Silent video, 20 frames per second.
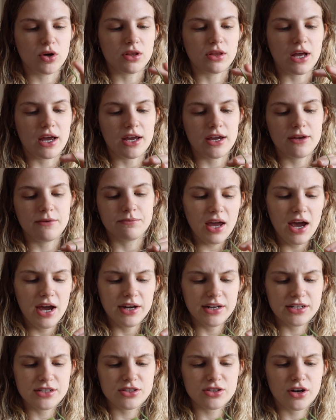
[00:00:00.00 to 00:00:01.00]
light
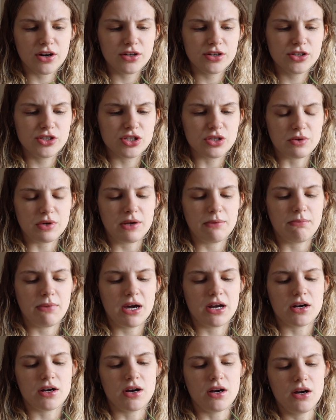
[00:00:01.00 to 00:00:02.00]
and it started doing
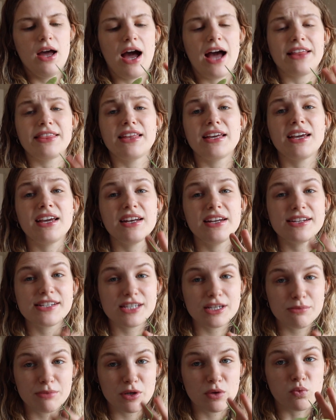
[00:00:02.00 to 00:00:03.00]
better. I think it needs
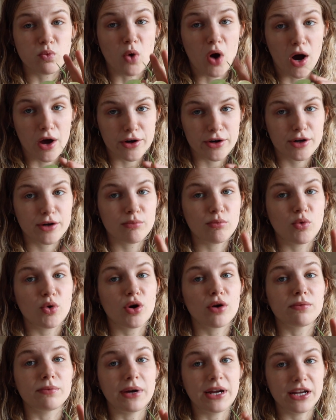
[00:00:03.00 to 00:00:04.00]
to be watered
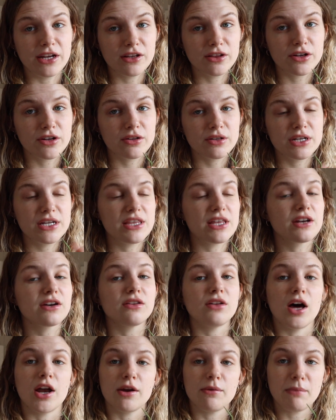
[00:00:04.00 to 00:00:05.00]
more regularly than a
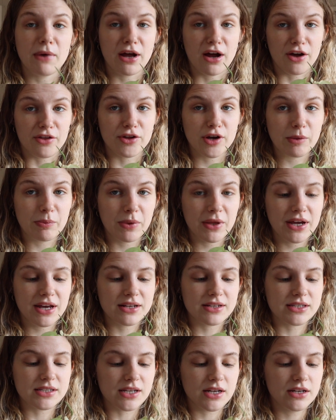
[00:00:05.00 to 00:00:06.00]
lot of my other
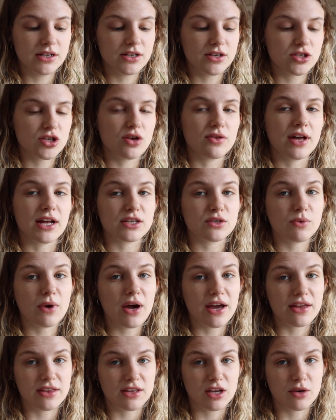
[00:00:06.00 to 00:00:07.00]
plants. So that's why
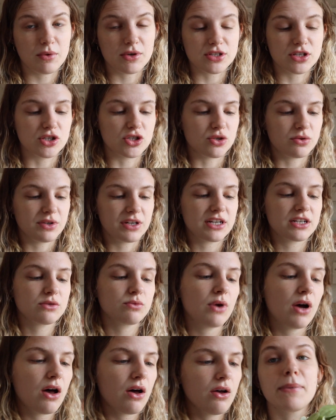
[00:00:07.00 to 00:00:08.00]
I think it wasn't doing as
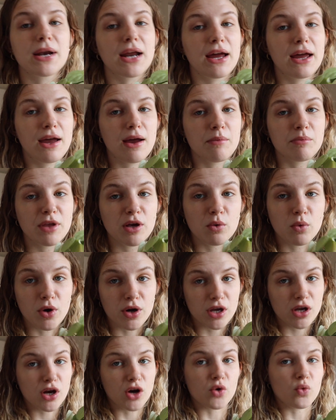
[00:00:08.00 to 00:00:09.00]
well. But I am like
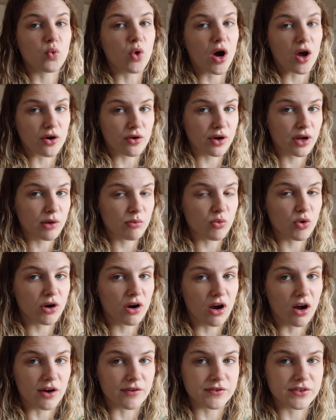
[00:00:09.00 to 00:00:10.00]
working on watering it more
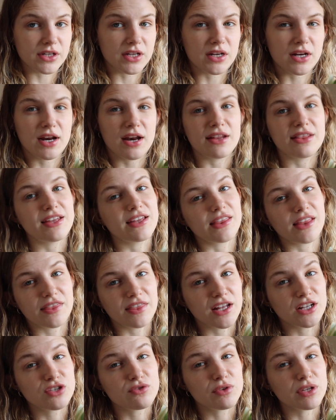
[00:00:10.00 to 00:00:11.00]
often, and I think that
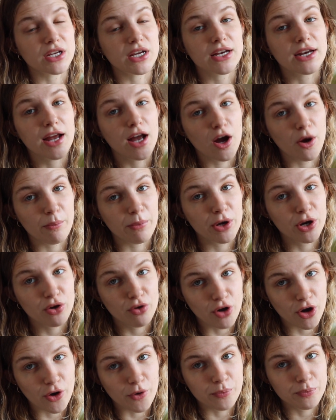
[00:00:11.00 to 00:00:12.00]
that's really gonna help it grow.